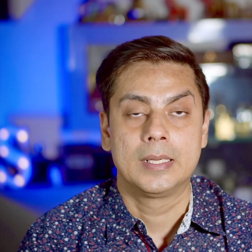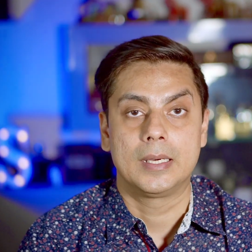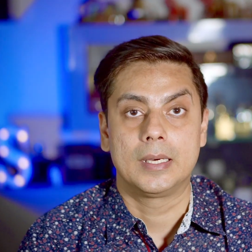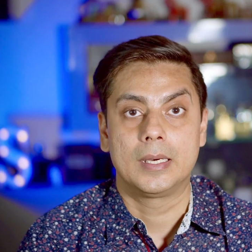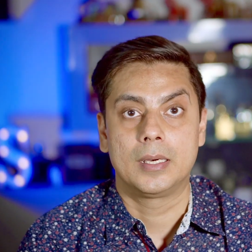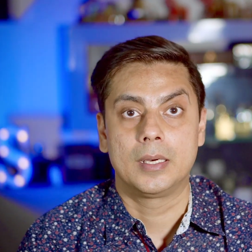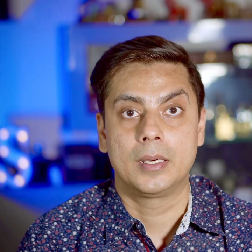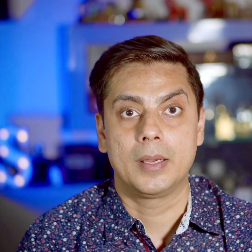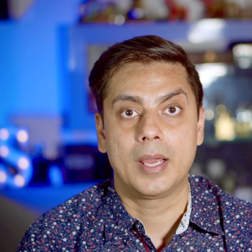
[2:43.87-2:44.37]

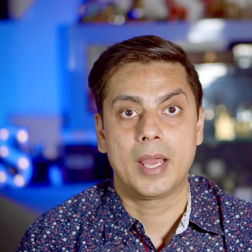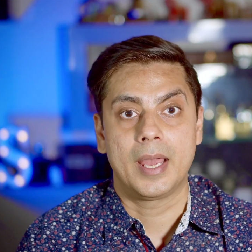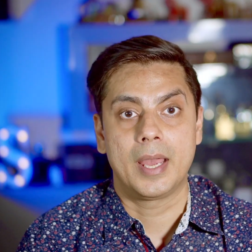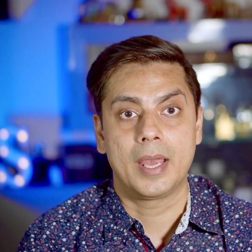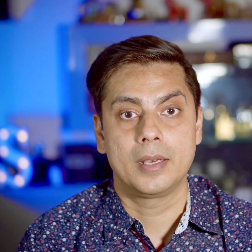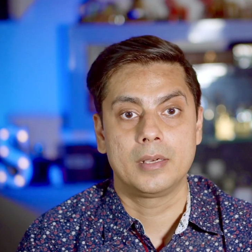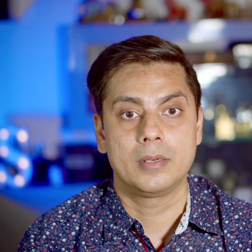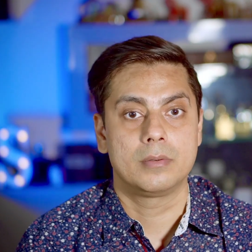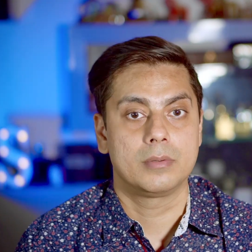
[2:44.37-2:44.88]

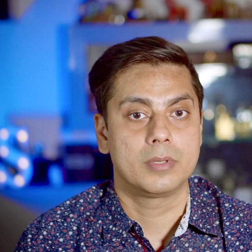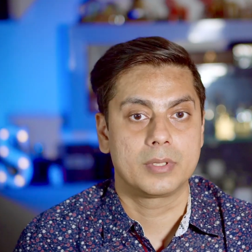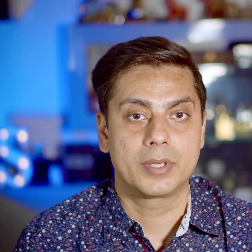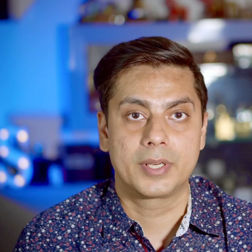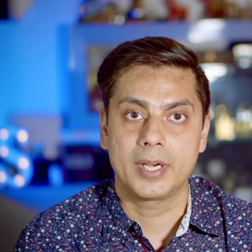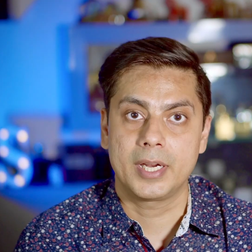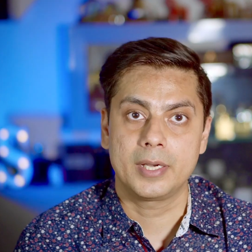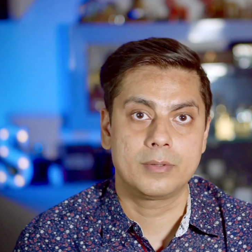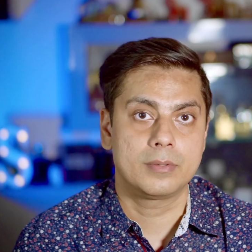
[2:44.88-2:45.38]

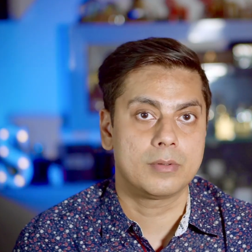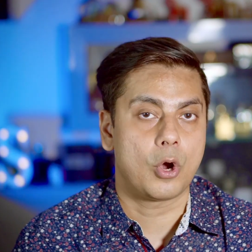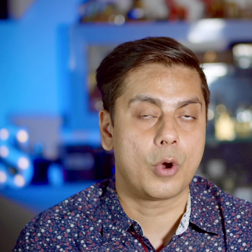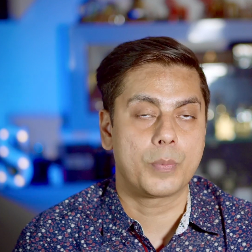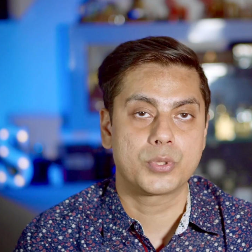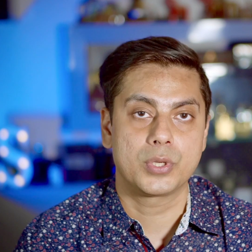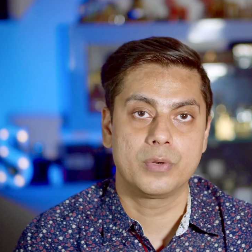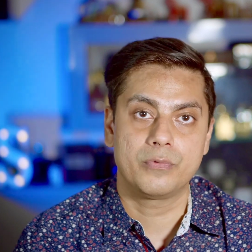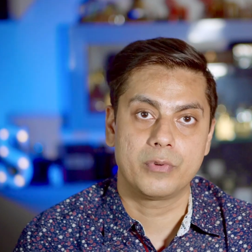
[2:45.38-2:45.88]
And great
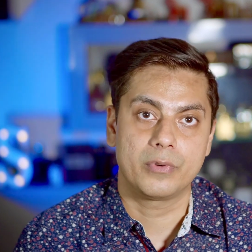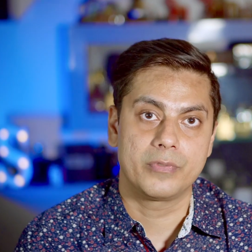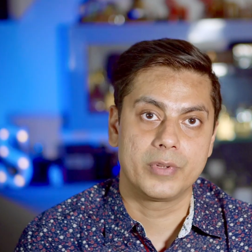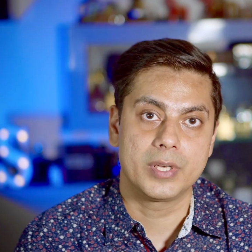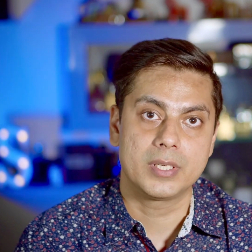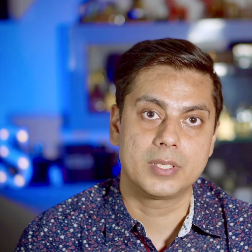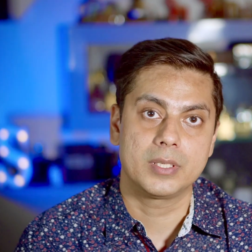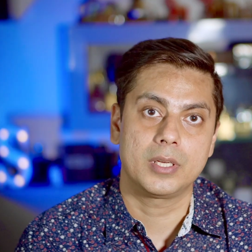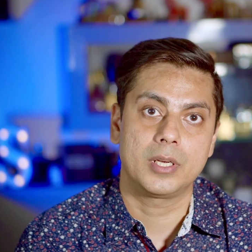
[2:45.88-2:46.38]
option for
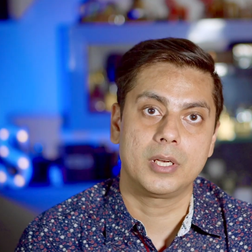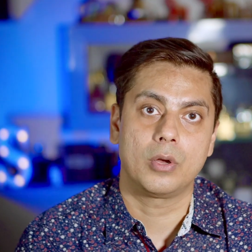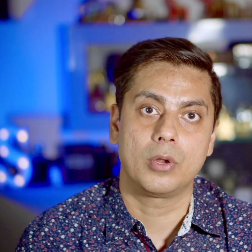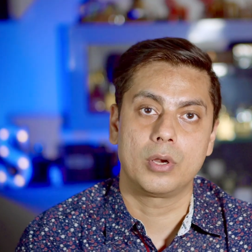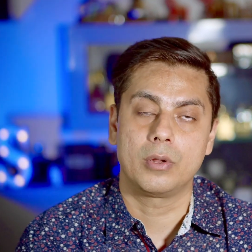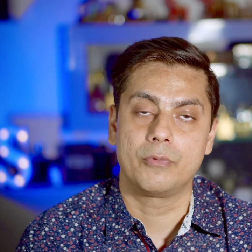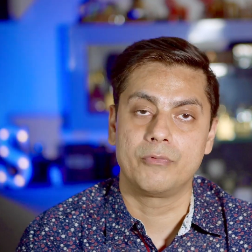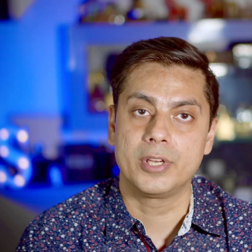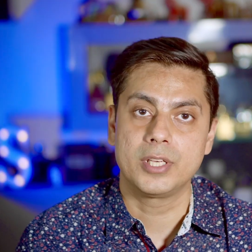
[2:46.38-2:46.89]
winter.
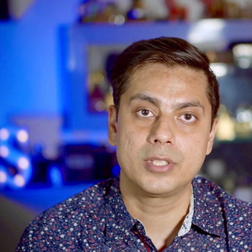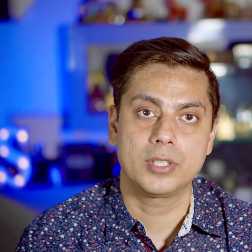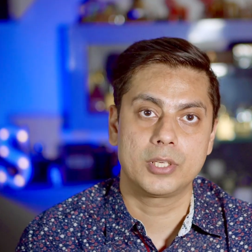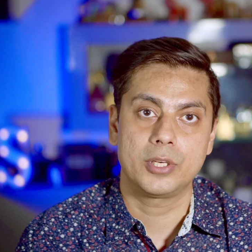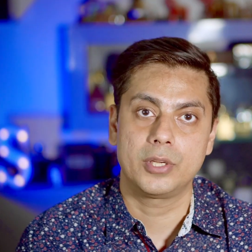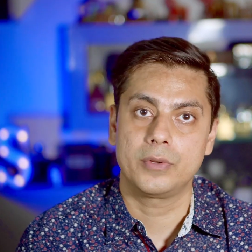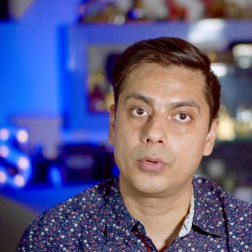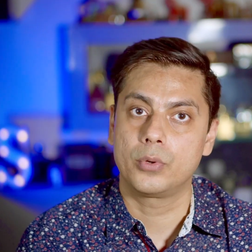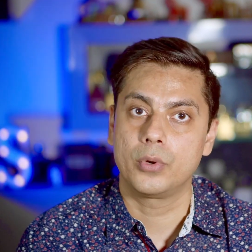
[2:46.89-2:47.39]
On a
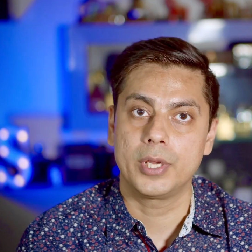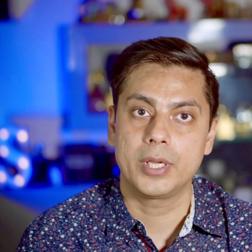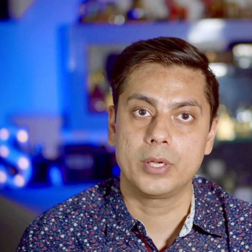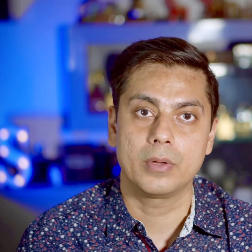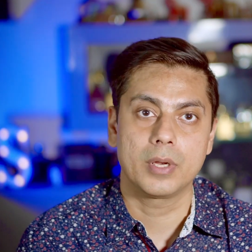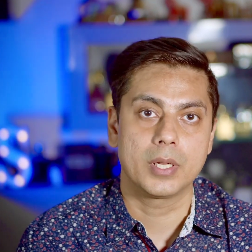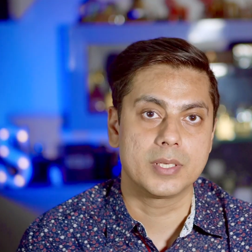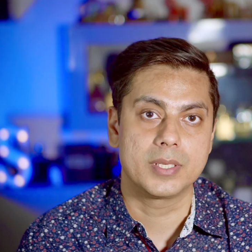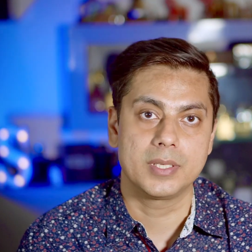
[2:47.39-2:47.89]
winter you're
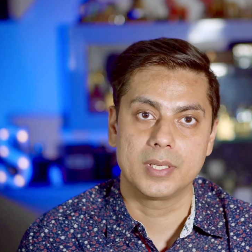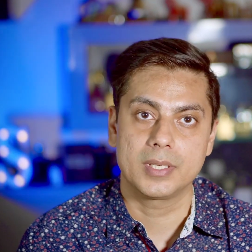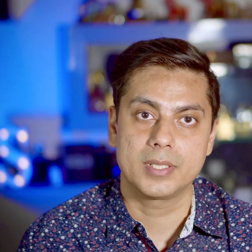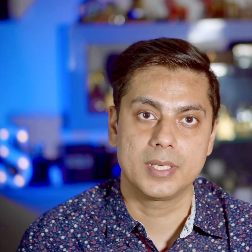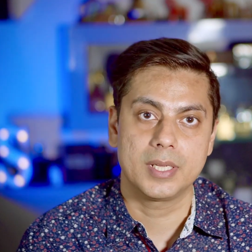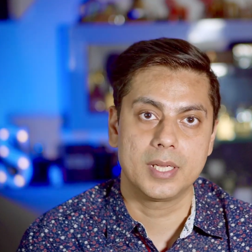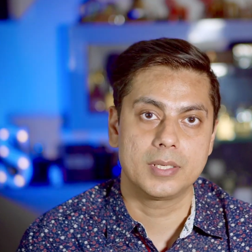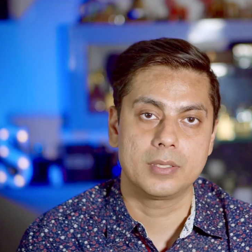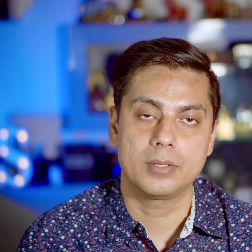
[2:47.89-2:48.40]
going on a dinner
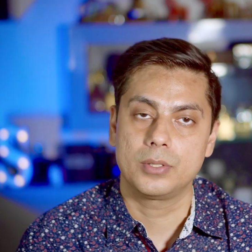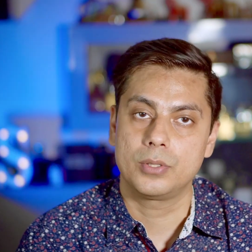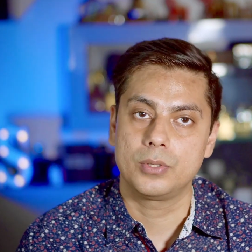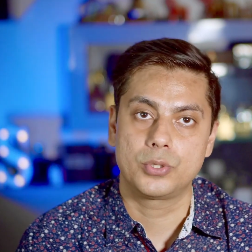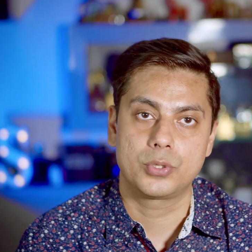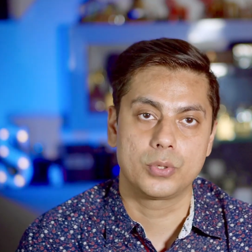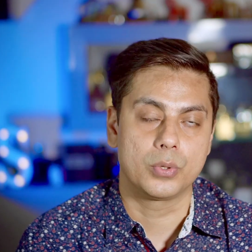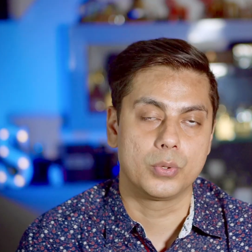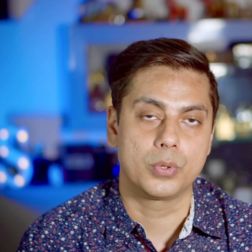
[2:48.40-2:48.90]
date,
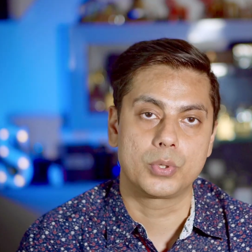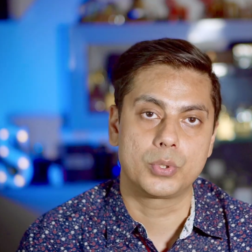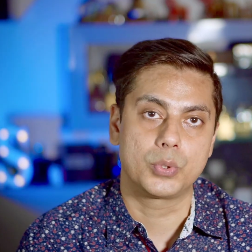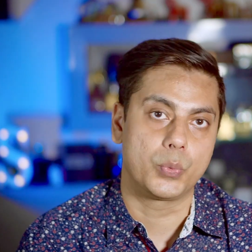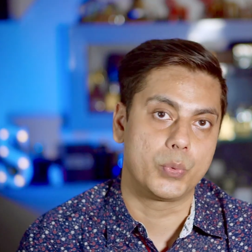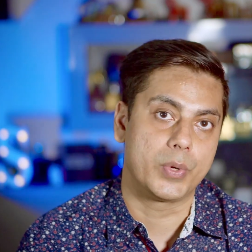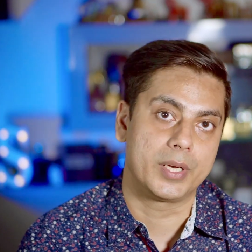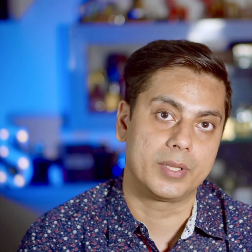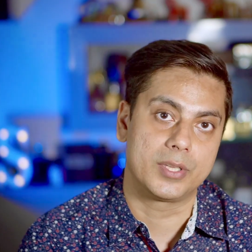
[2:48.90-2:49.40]
you should look
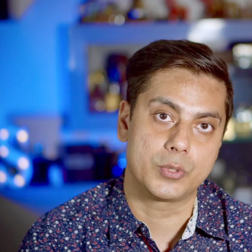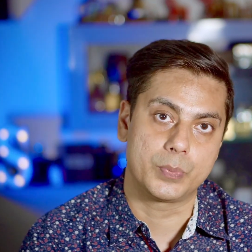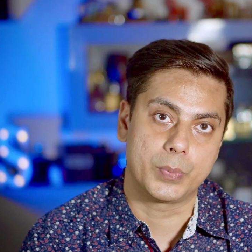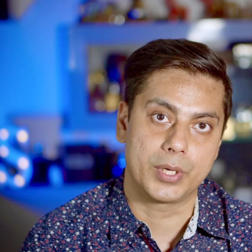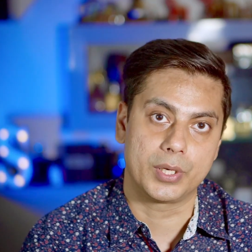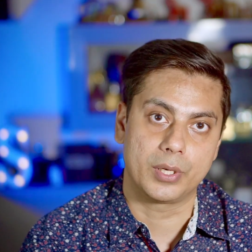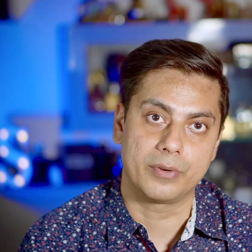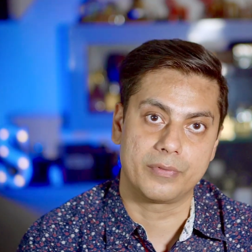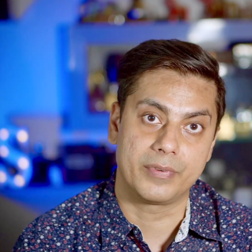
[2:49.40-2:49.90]
to wear this
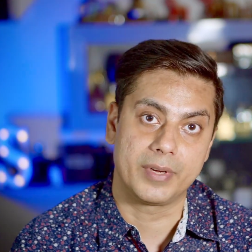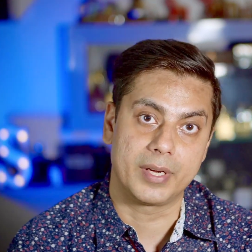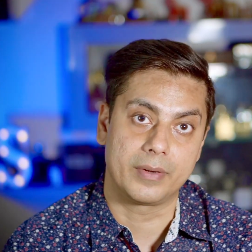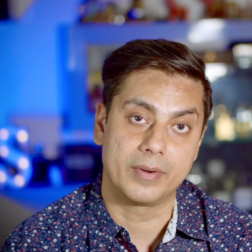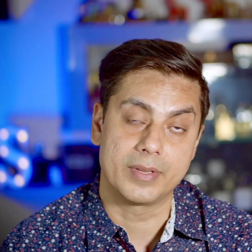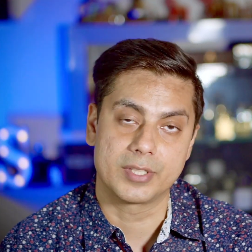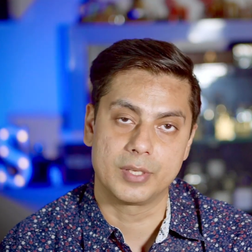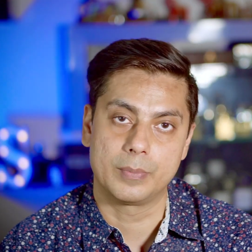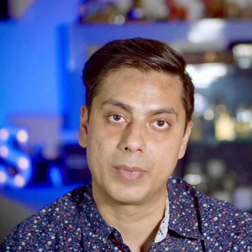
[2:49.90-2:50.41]
particular
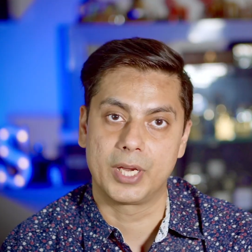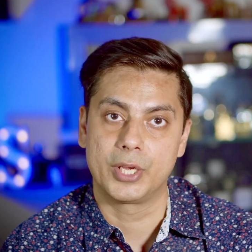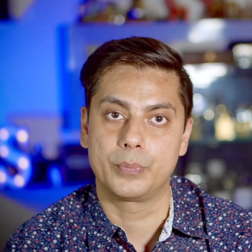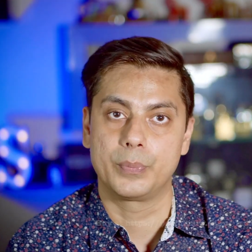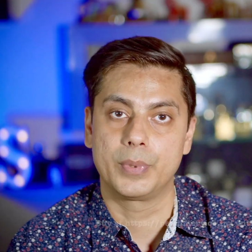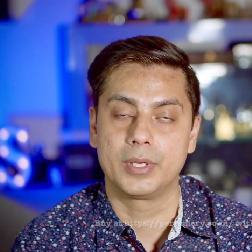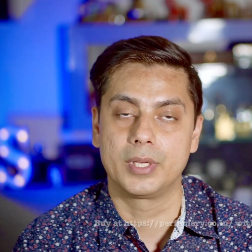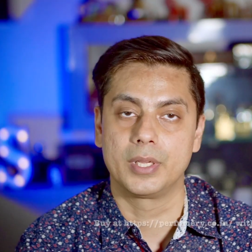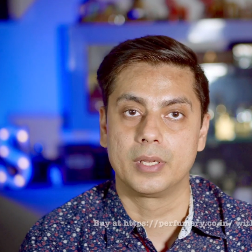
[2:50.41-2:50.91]
fragrance in my
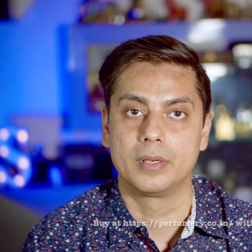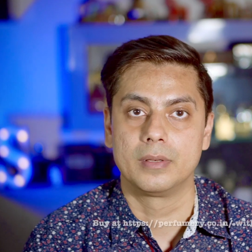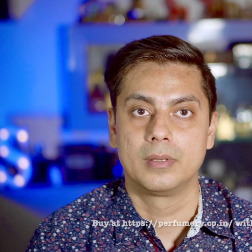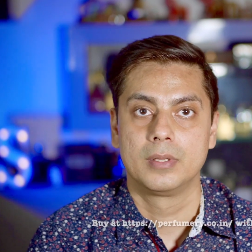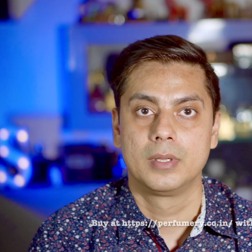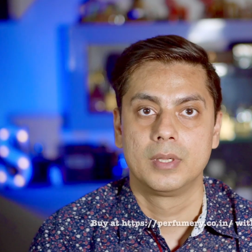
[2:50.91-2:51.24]
opinion.